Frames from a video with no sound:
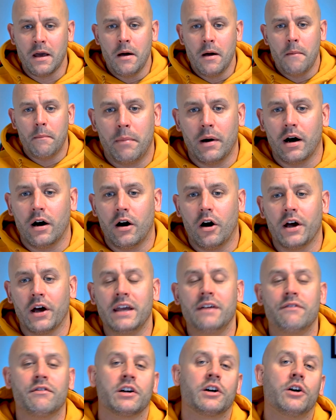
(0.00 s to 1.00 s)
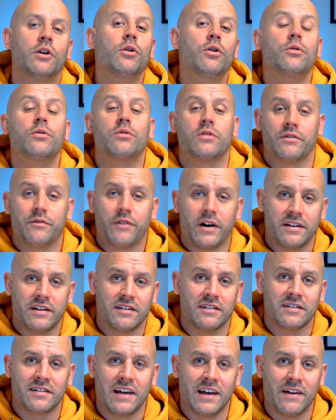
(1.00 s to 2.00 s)
But I even called
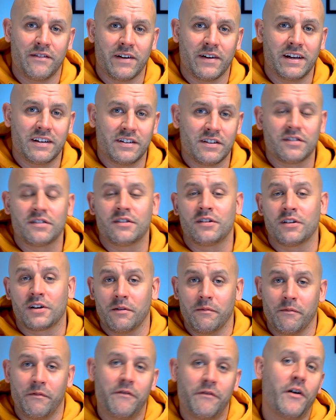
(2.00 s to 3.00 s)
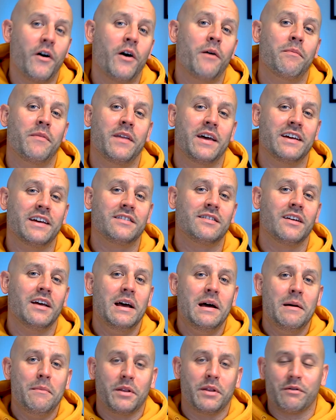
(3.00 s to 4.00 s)
Racing TV just to confirm this,
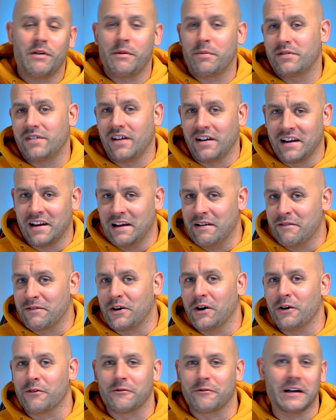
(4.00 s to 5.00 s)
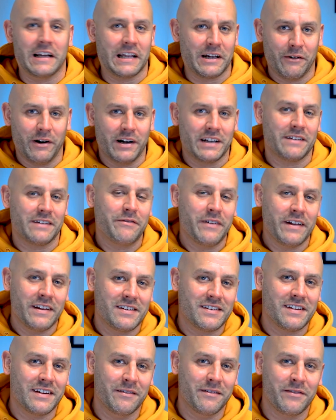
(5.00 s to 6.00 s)
but the representative got really quite
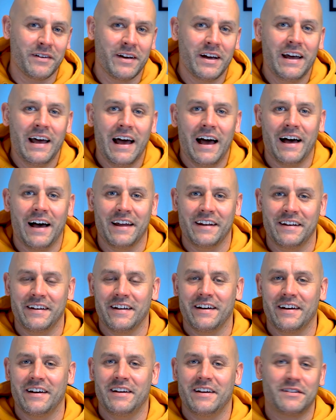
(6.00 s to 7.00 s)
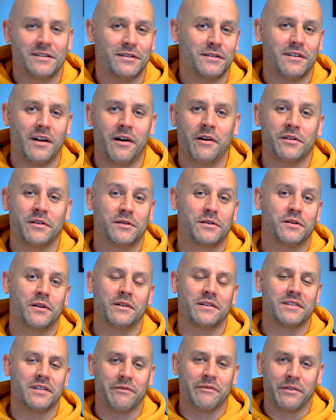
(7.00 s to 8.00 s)
defensive, and it's as though I was
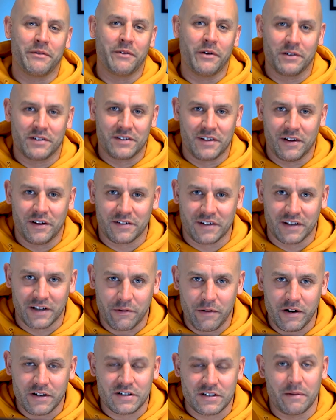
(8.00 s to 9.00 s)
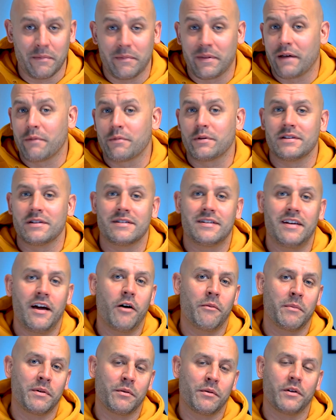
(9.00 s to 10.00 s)
doing something wrong, just asking a question, but they wouldn't
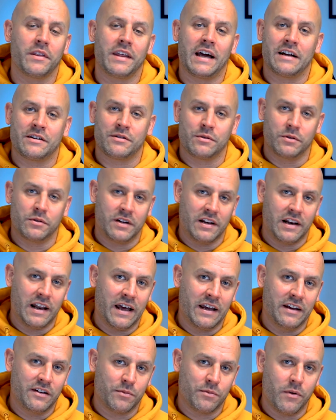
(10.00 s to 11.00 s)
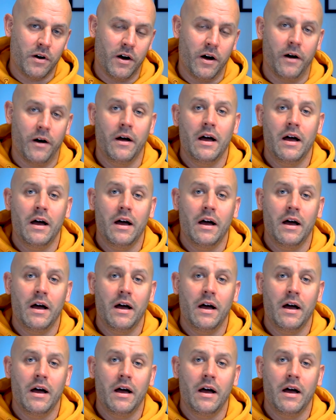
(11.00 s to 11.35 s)
tell me what the actual delays were.